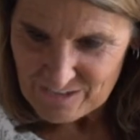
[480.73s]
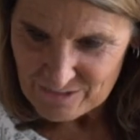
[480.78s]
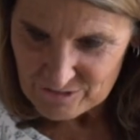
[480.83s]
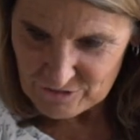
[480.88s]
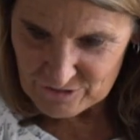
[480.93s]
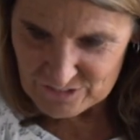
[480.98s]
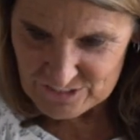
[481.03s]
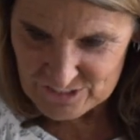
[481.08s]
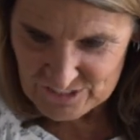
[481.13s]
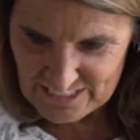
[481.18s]

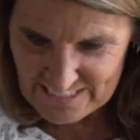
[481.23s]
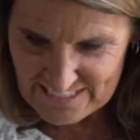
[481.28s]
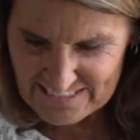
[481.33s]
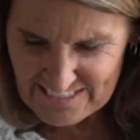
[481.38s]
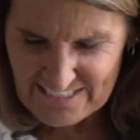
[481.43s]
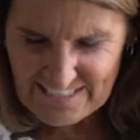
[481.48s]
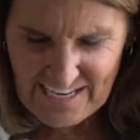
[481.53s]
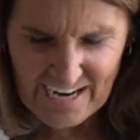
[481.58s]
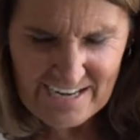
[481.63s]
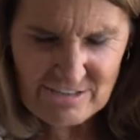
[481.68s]
Lord
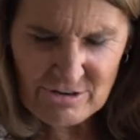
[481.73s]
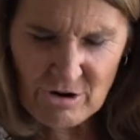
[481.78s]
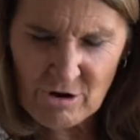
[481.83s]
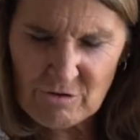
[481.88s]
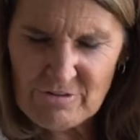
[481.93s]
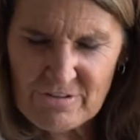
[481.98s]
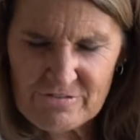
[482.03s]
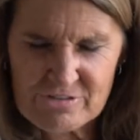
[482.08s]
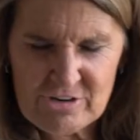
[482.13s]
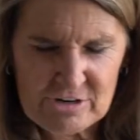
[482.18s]
Jesus, I know
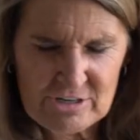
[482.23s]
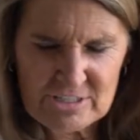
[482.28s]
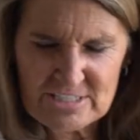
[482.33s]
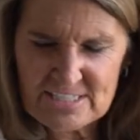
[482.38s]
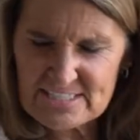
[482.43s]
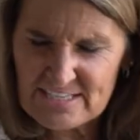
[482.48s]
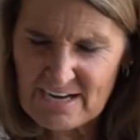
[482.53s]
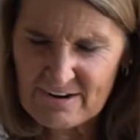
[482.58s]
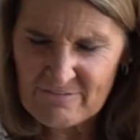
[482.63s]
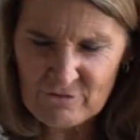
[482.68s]
that there are
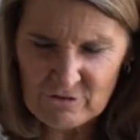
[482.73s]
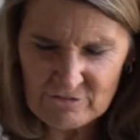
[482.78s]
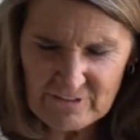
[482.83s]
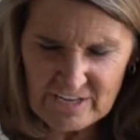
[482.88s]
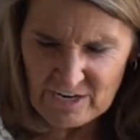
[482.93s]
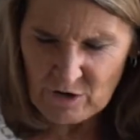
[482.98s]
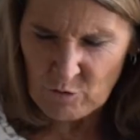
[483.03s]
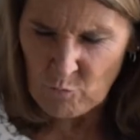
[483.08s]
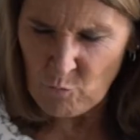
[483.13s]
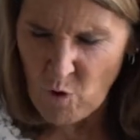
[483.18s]
several
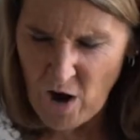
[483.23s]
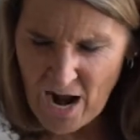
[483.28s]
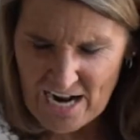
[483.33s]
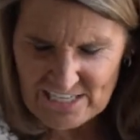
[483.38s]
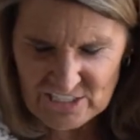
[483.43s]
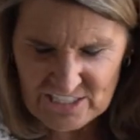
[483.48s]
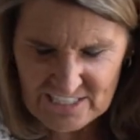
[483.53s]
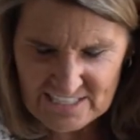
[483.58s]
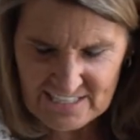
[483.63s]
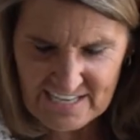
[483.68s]
that are
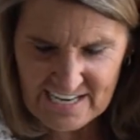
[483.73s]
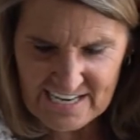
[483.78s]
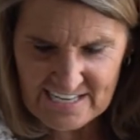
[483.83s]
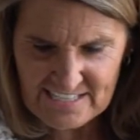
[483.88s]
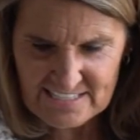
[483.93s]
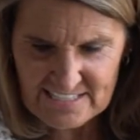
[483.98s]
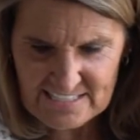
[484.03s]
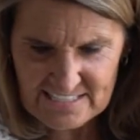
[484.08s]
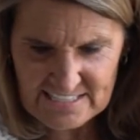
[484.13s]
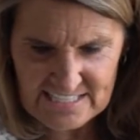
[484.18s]
watching
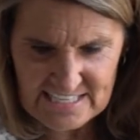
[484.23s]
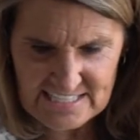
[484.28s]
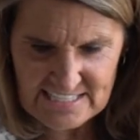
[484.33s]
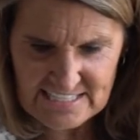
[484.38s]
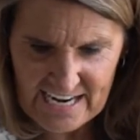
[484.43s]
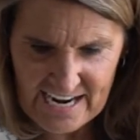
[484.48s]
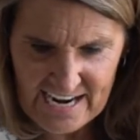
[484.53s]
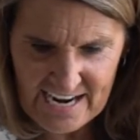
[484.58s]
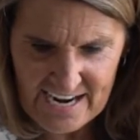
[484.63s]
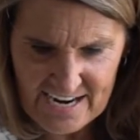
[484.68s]
this
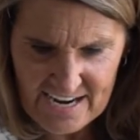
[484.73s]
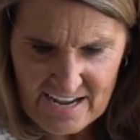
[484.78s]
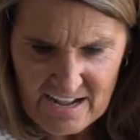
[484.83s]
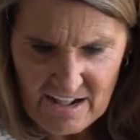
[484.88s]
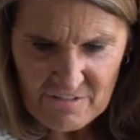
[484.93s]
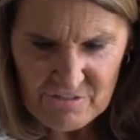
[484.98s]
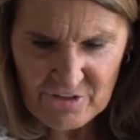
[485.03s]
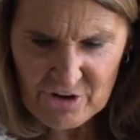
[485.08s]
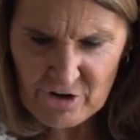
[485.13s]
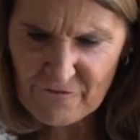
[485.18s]
today
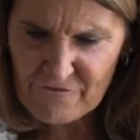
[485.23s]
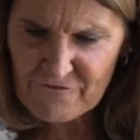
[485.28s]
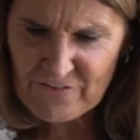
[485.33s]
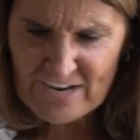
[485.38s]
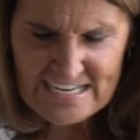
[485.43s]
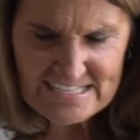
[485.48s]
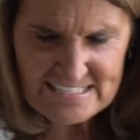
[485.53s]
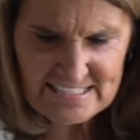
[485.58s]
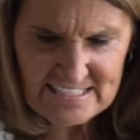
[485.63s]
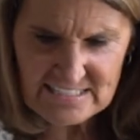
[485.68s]
that are
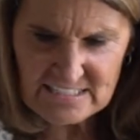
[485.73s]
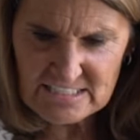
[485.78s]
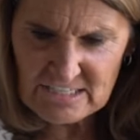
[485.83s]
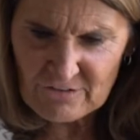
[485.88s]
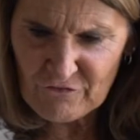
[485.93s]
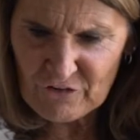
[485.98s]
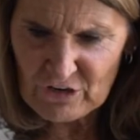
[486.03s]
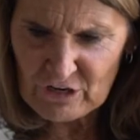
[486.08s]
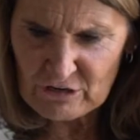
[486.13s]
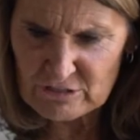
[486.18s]
facing
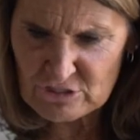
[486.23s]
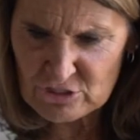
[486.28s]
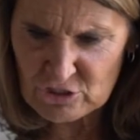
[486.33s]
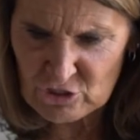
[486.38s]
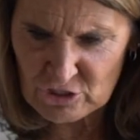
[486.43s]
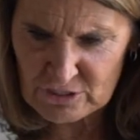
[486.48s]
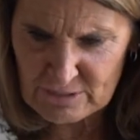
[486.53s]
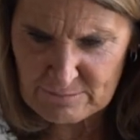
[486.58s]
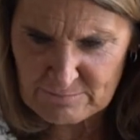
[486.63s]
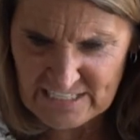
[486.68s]
difficult
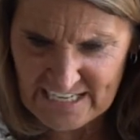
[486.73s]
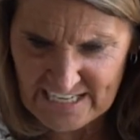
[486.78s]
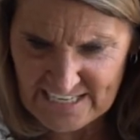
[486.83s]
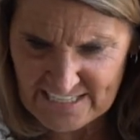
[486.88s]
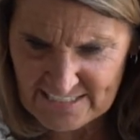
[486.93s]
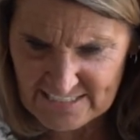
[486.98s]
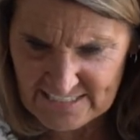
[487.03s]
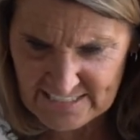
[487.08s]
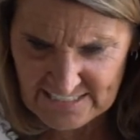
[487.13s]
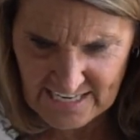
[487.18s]

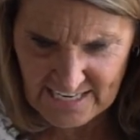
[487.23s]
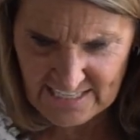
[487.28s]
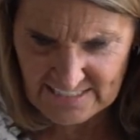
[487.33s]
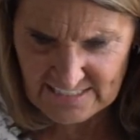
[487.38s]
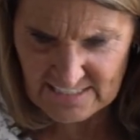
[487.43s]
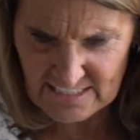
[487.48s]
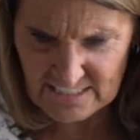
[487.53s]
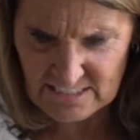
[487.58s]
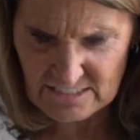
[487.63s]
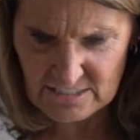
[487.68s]

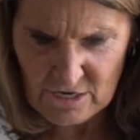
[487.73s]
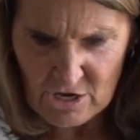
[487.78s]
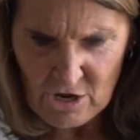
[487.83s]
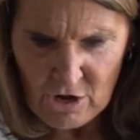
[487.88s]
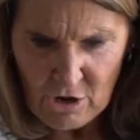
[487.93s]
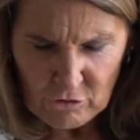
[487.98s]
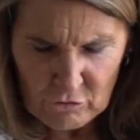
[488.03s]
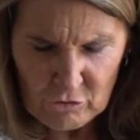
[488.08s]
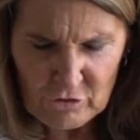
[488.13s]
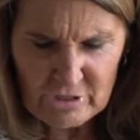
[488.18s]
circumstances.
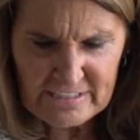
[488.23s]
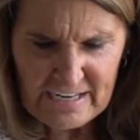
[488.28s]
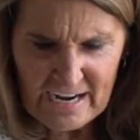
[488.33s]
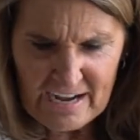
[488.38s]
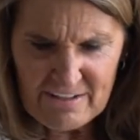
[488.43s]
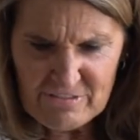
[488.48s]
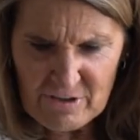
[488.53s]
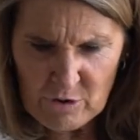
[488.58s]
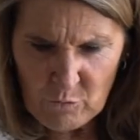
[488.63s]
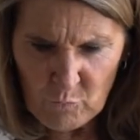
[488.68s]
Lord
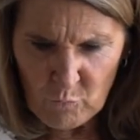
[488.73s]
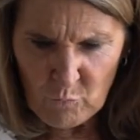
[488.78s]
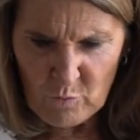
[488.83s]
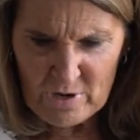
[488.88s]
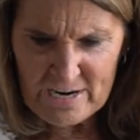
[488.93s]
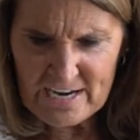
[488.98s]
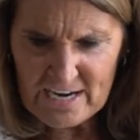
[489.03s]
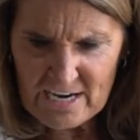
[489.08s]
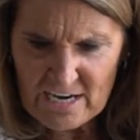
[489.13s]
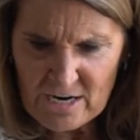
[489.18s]
God, that
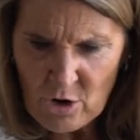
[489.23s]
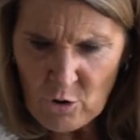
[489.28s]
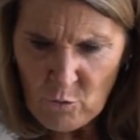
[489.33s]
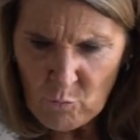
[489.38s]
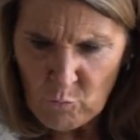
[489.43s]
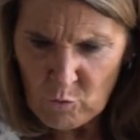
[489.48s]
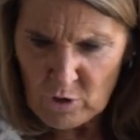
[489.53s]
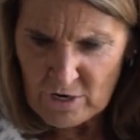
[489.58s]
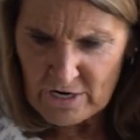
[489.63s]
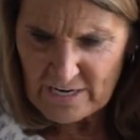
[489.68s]
we
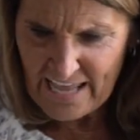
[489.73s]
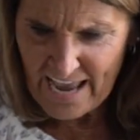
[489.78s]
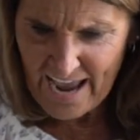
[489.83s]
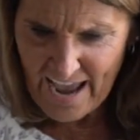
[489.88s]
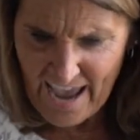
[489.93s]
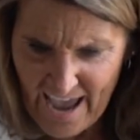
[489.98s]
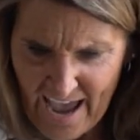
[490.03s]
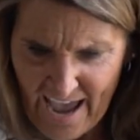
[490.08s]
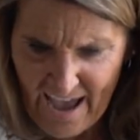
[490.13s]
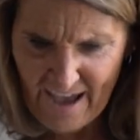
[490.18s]
would
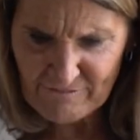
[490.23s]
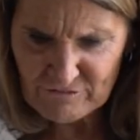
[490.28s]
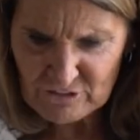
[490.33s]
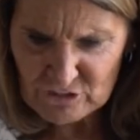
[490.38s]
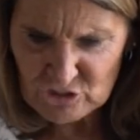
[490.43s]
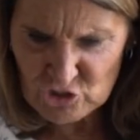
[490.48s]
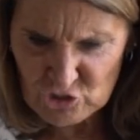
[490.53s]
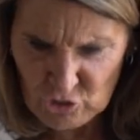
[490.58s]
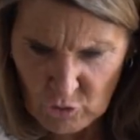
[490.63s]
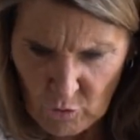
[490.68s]
have
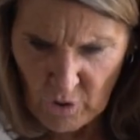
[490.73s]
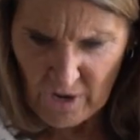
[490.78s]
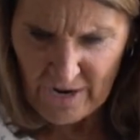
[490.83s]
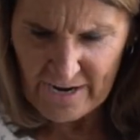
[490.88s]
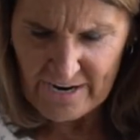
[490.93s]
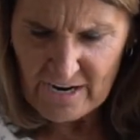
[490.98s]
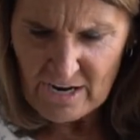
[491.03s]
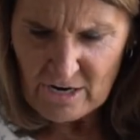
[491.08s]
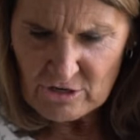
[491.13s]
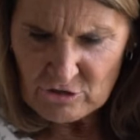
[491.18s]

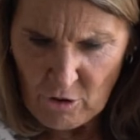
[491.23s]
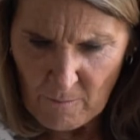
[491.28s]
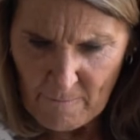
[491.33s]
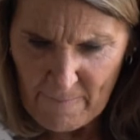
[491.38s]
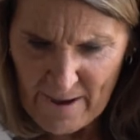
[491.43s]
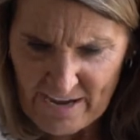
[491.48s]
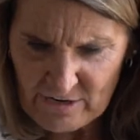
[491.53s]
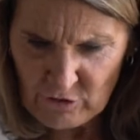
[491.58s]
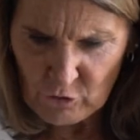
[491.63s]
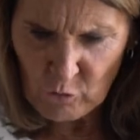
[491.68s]
joy no
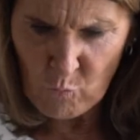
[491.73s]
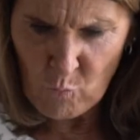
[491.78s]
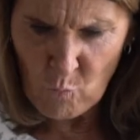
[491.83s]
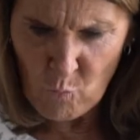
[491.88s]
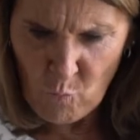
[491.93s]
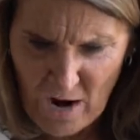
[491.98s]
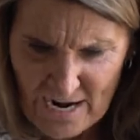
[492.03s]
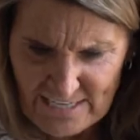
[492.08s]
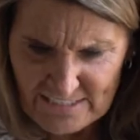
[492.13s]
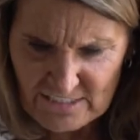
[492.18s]
matter
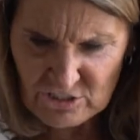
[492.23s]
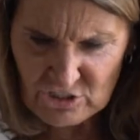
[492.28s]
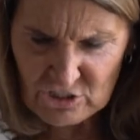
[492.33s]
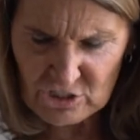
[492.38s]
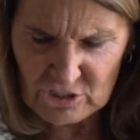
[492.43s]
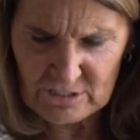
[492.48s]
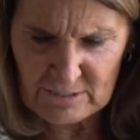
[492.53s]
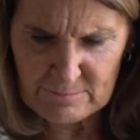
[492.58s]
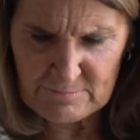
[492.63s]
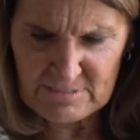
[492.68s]
what
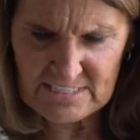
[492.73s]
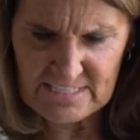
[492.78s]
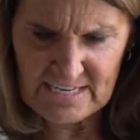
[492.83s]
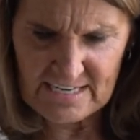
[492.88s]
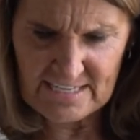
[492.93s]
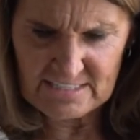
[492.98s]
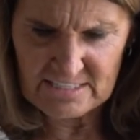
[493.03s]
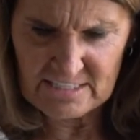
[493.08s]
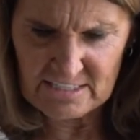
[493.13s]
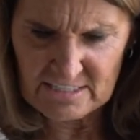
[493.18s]

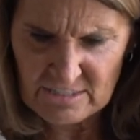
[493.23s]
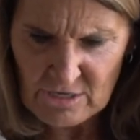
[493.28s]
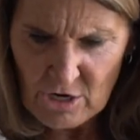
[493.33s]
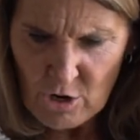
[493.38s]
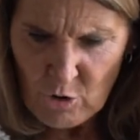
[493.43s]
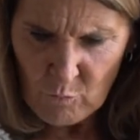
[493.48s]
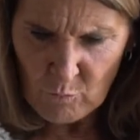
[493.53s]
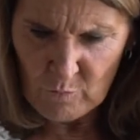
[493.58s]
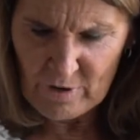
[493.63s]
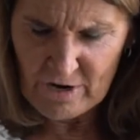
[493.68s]
circumstances
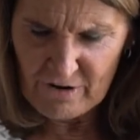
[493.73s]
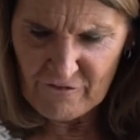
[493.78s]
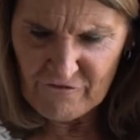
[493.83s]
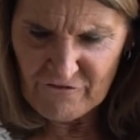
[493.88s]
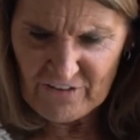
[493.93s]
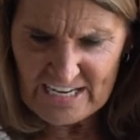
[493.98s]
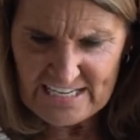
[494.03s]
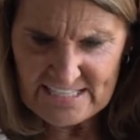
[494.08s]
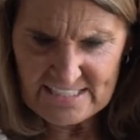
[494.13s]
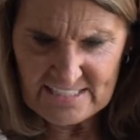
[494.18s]
we are
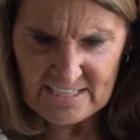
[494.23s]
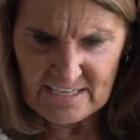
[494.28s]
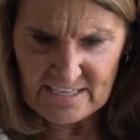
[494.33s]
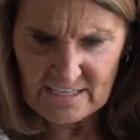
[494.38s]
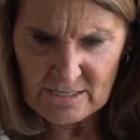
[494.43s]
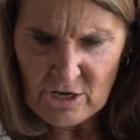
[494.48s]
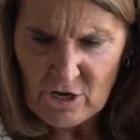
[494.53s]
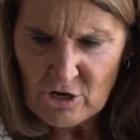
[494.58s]
facing,